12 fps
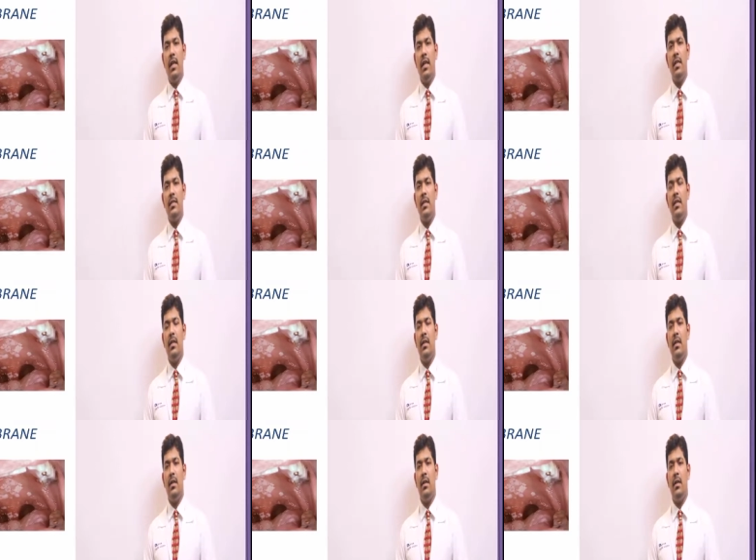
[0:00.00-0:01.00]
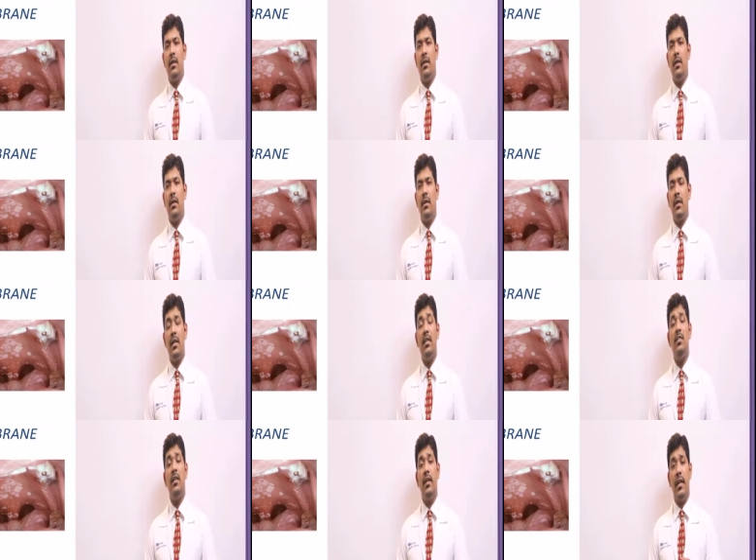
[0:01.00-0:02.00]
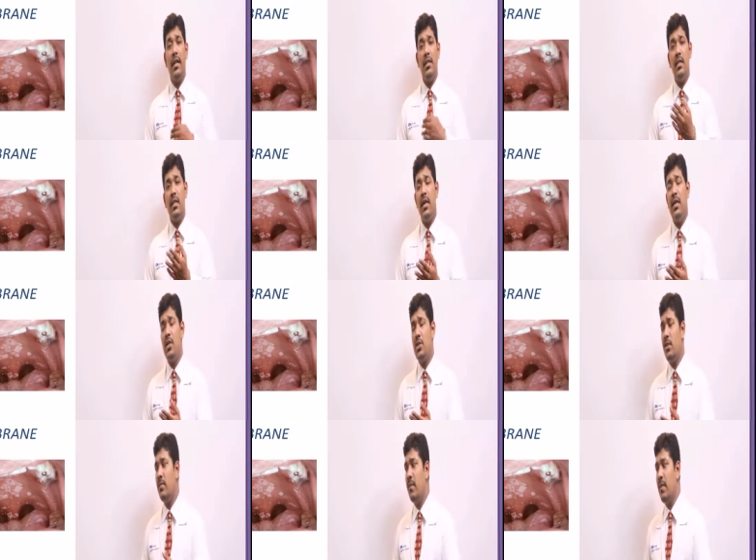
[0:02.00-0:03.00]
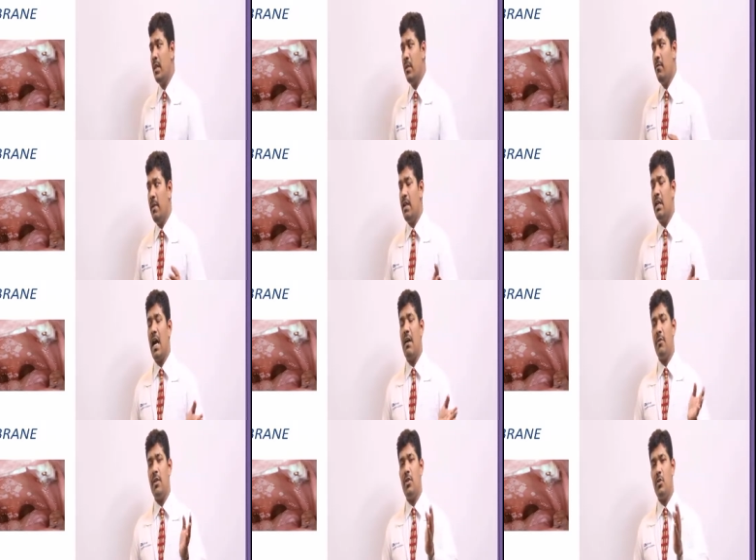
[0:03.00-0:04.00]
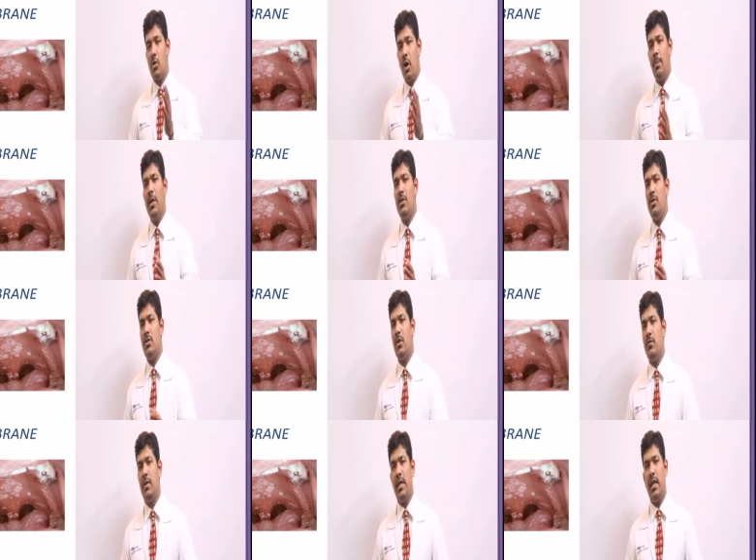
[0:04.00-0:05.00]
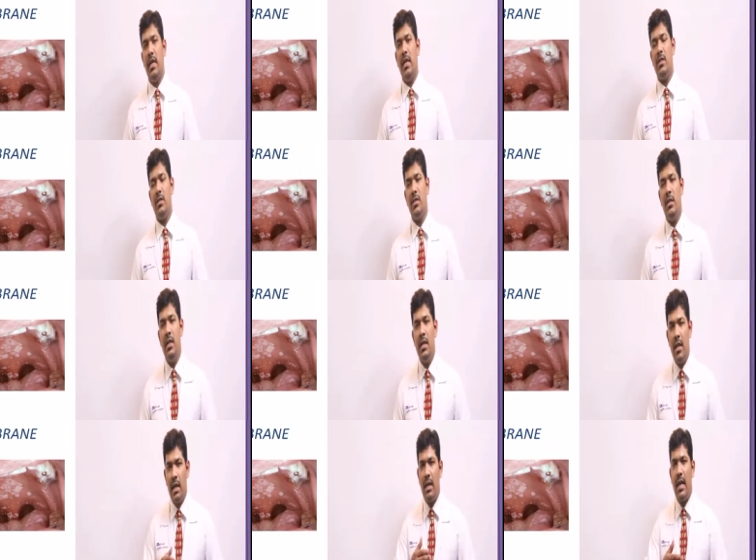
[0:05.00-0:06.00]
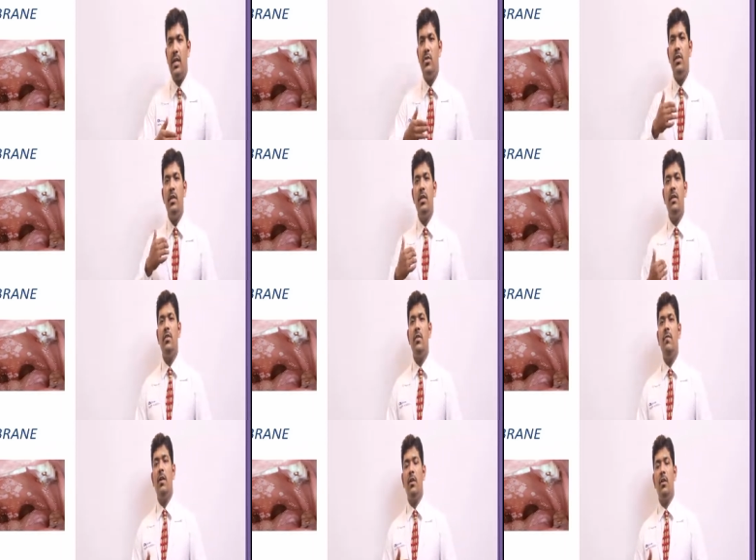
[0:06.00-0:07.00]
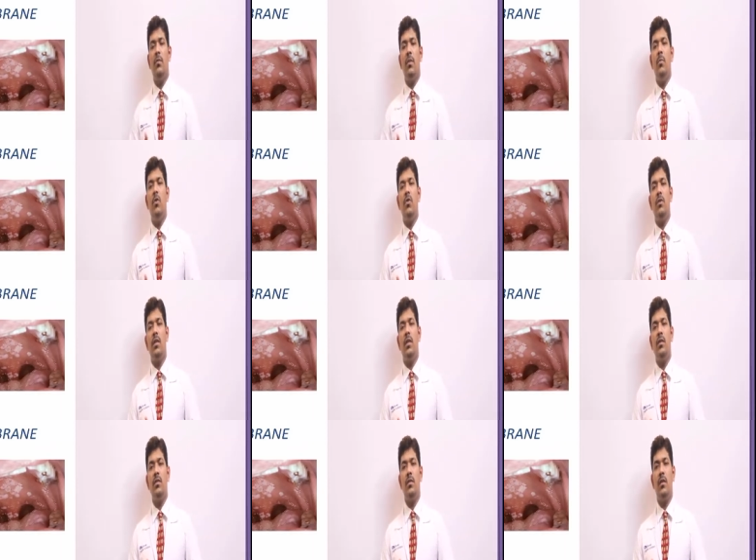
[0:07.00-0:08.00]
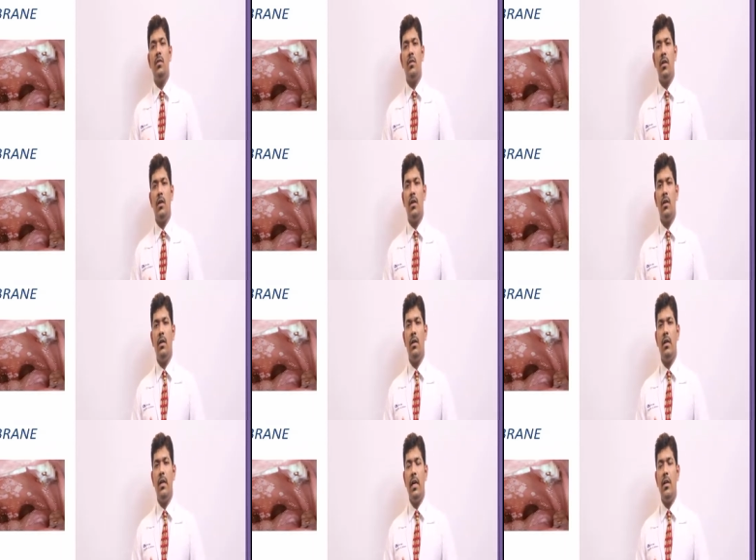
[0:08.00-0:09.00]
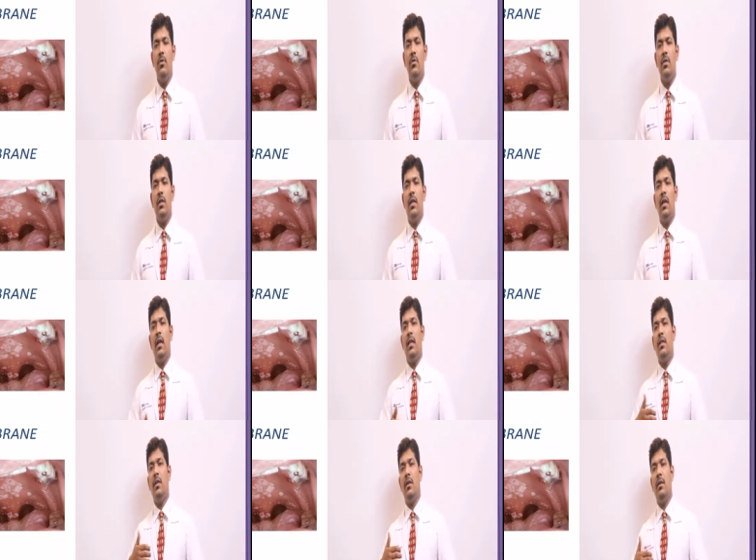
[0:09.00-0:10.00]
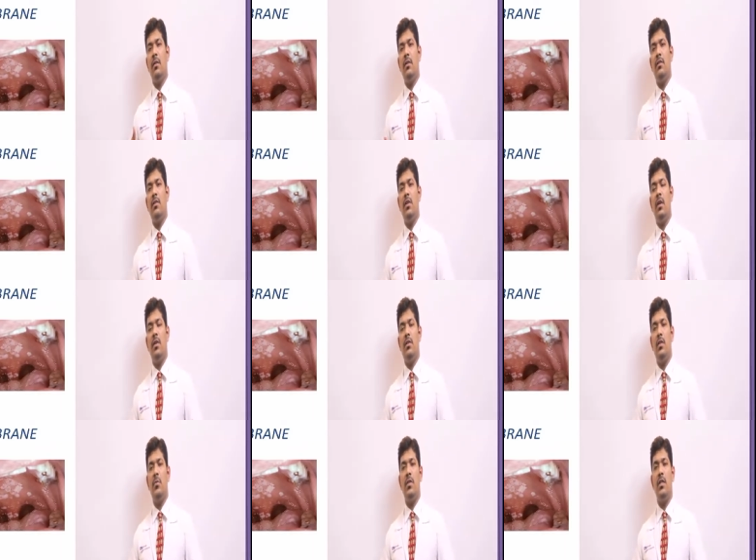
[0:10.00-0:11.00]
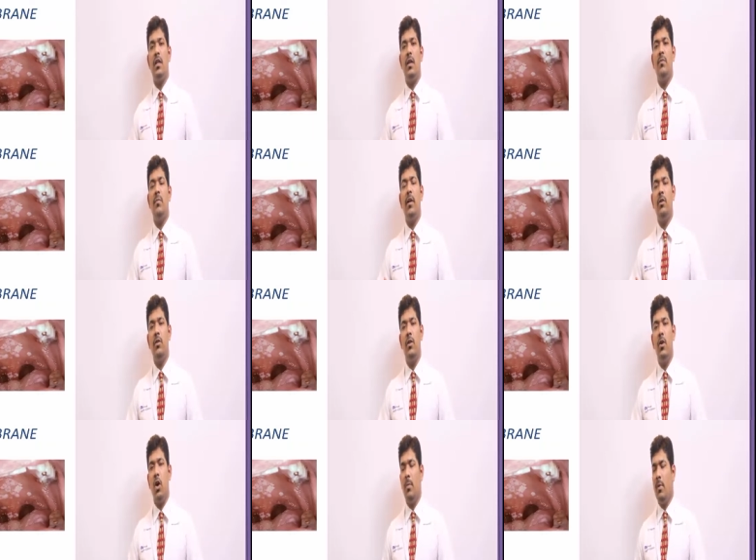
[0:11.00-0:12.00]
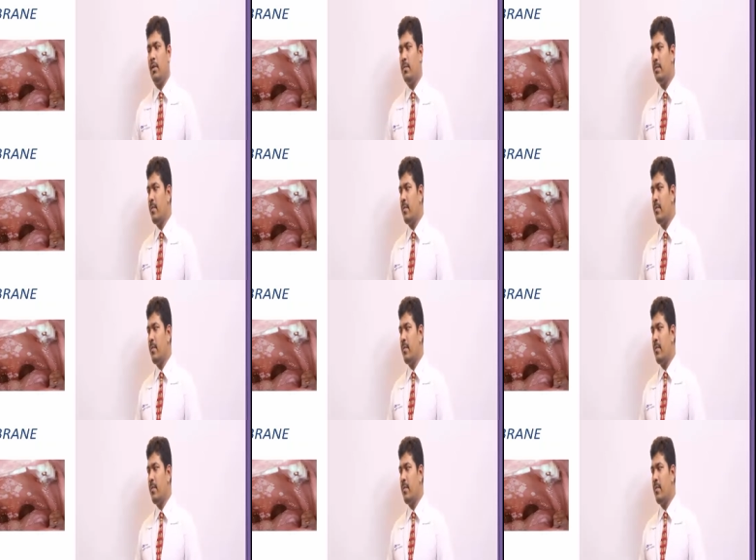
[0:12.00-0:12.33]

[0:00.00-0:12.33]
regressing in a, uh, a uh, regressing condition wherein after the stoppage of the radiation gradually the severity of the mucositis is uh, reduced and the uh, situation comes back to the normal